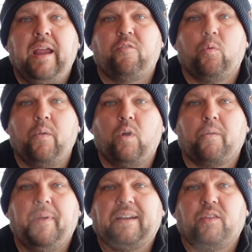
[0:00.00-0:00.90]
Hey everyone,
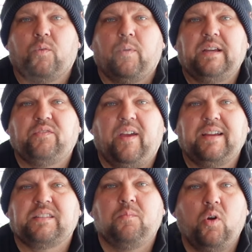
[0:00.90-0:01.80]
welcome back to the
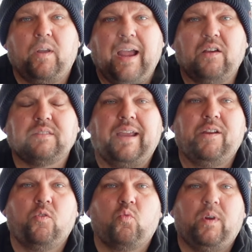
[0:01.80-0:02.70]
Racevice Smokehouse
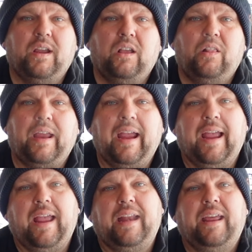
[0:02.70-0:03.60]
and Grill,
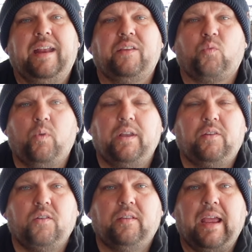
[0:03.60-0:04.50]
and it is
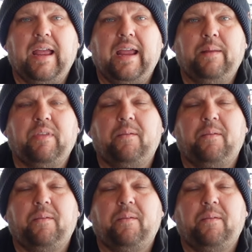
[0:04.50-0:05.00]
winter time.